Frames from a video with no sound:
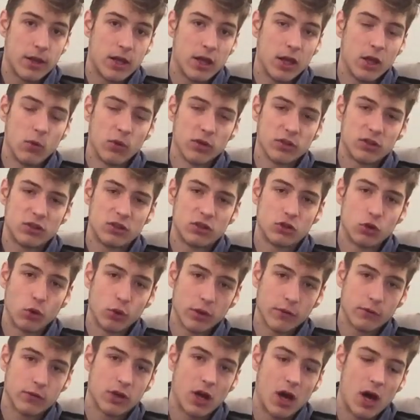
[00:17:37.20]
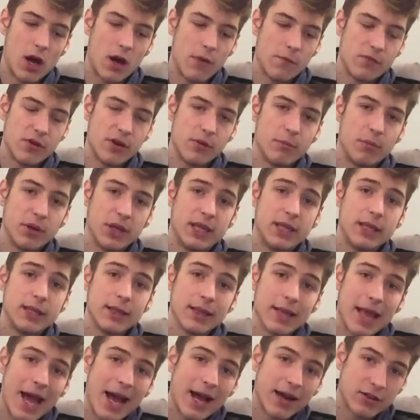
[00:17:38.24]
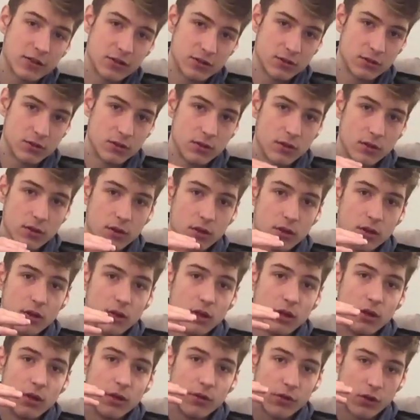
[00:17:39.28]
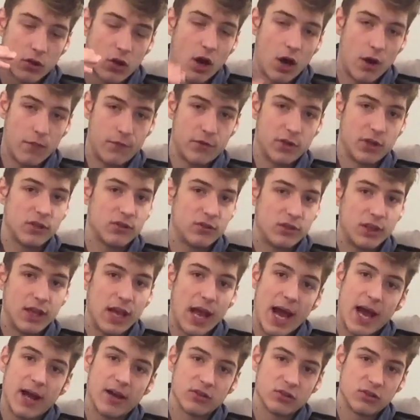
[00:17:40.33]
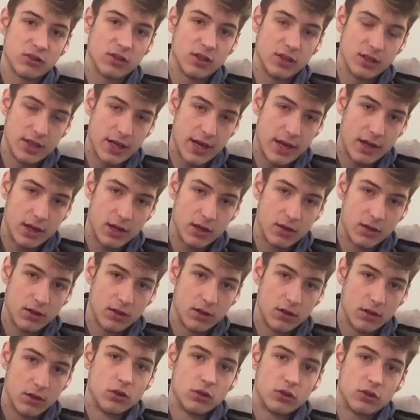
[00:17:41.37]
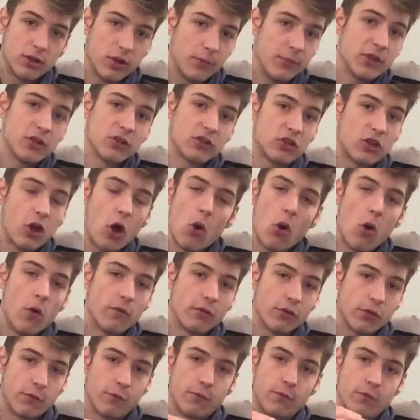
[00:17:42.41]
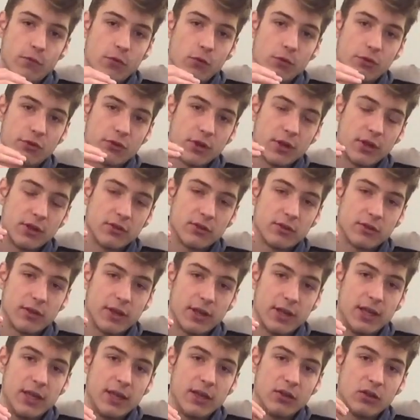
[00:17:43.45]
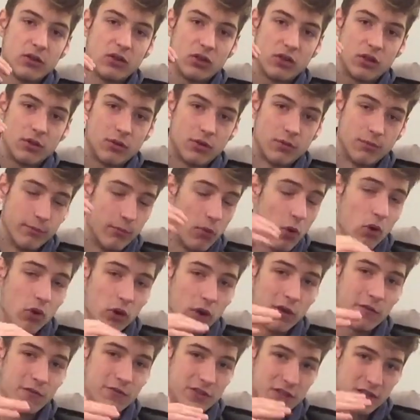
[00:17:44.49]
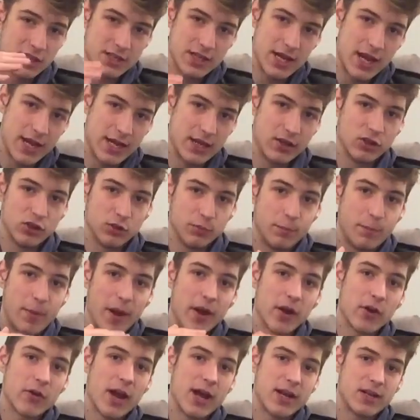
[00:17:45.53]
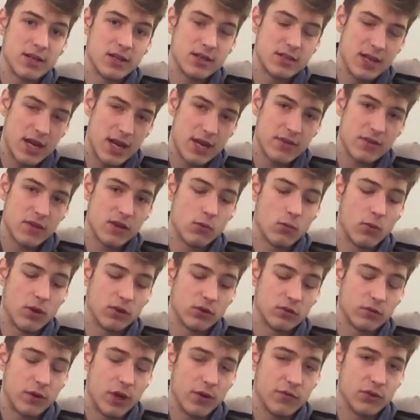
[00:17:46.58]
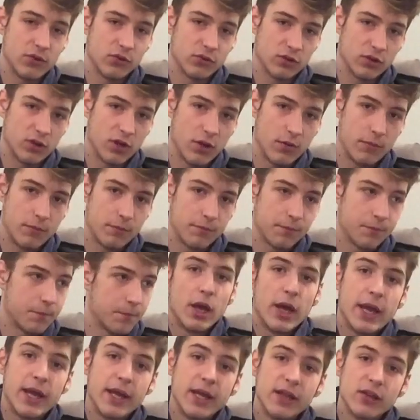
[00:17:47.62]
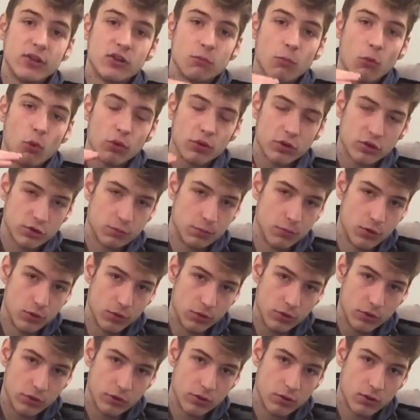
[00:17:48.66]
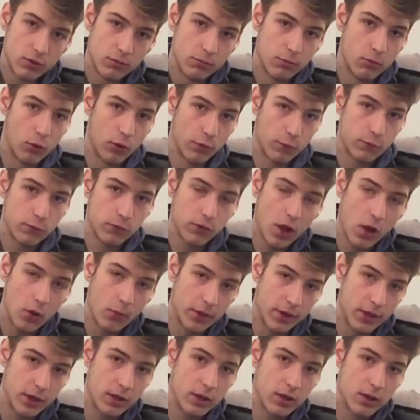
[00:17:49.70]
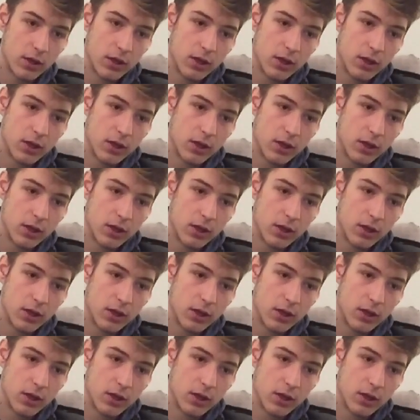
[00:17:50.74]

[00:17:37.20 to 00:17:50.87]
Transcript: He was sort of confident, but he lacked the confidence he has today. So let me just go over the few things that he is more of today. He is better at today than he was 5 years ago. He is more smooth, more flowy.